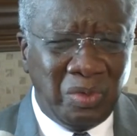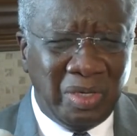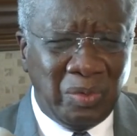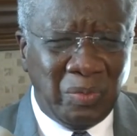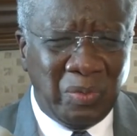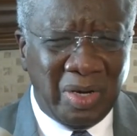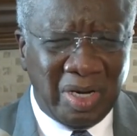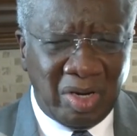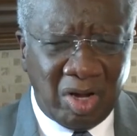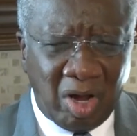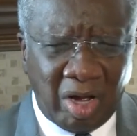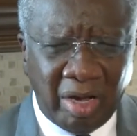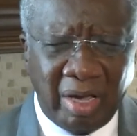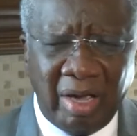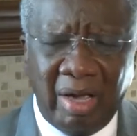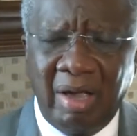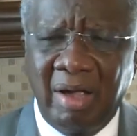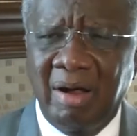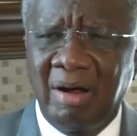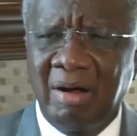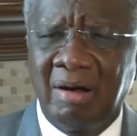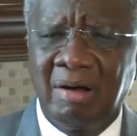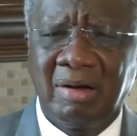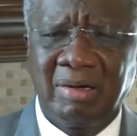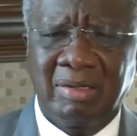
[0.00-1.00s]
we're not
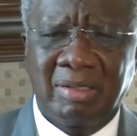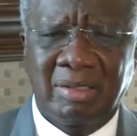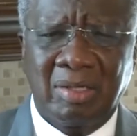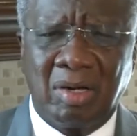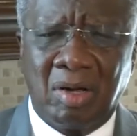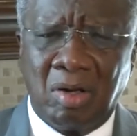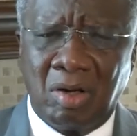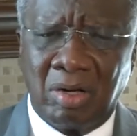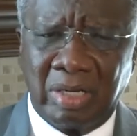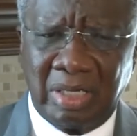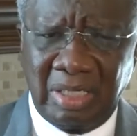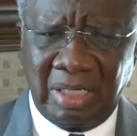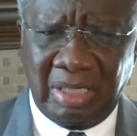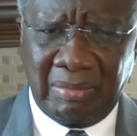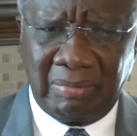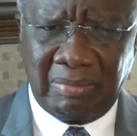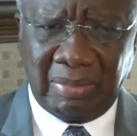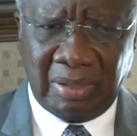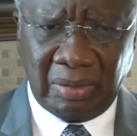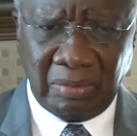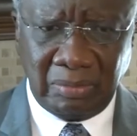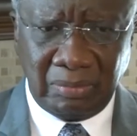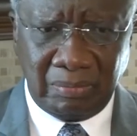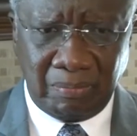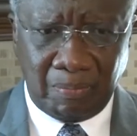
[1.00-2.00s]
here talking
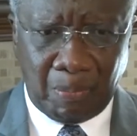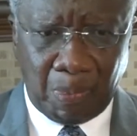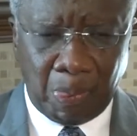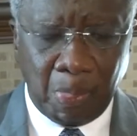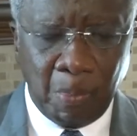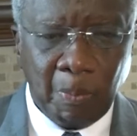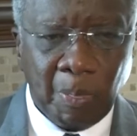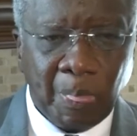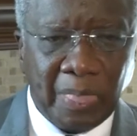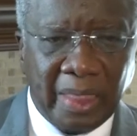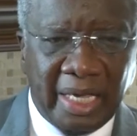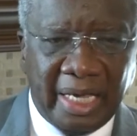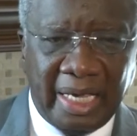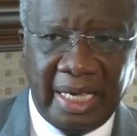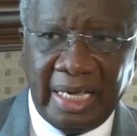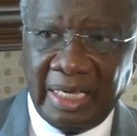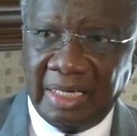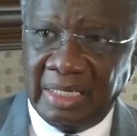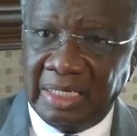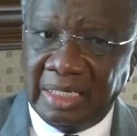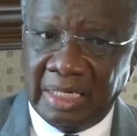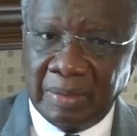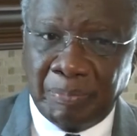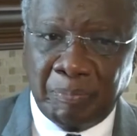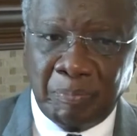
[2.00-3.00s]
about a
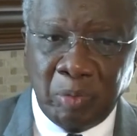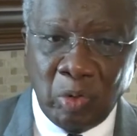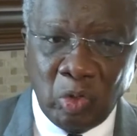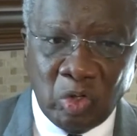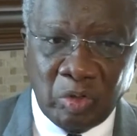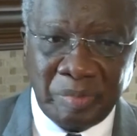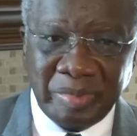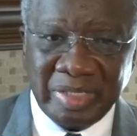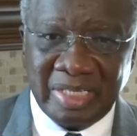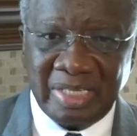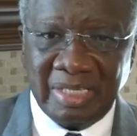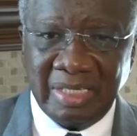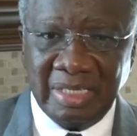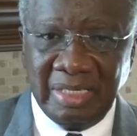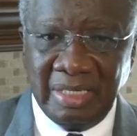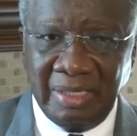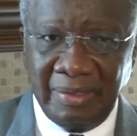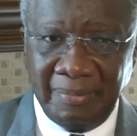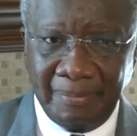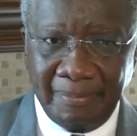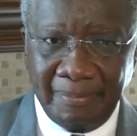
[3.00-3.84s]
diplomacy